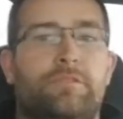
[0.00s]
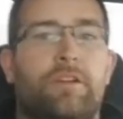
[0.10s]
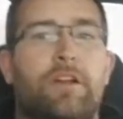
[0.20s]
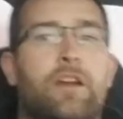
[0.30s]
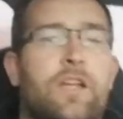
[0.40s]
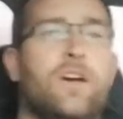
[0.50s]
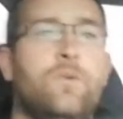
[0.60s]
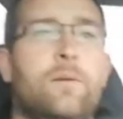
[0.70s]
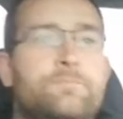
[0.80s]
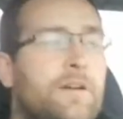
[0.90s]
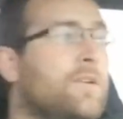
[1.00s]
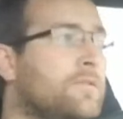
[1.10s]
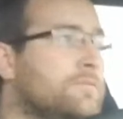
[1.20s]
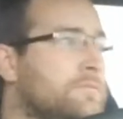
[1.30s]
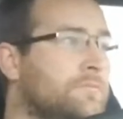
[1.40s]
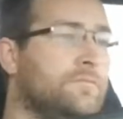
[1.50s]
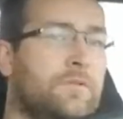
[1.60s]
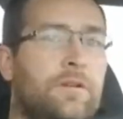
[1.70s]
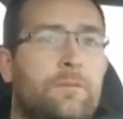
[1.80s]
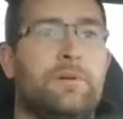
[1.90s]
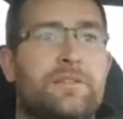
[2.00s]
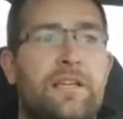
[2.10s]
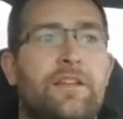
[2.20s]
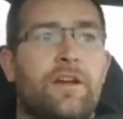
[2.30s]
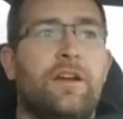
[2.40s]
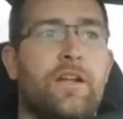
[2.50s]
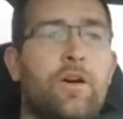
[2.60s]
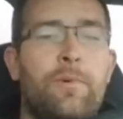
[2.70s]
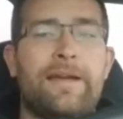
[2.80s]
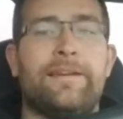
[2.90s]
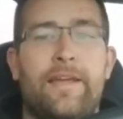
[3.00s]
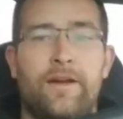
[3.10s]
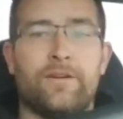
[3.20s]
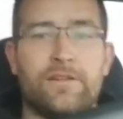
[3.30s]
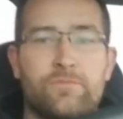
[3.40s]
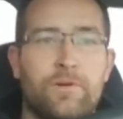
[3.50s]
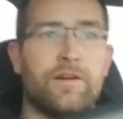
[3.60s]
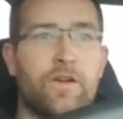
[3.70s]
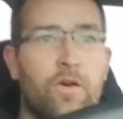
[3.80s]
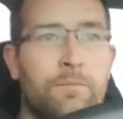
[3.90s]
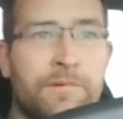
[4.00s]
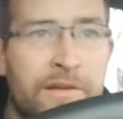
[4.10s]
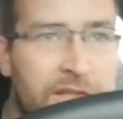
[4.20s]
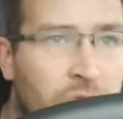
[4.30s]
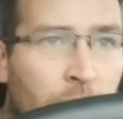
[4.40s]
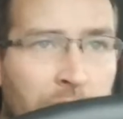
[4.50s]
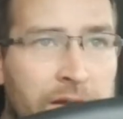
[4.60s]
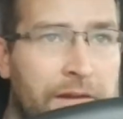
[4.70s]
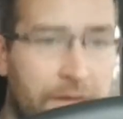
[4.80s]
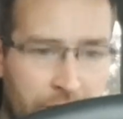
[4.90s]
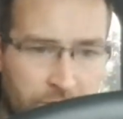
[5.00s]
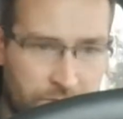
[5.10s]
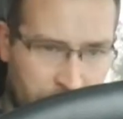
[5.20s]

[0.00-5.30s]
They're gonna go up though. But then they're gonna go back down because we're gonna go up in this Quali hill.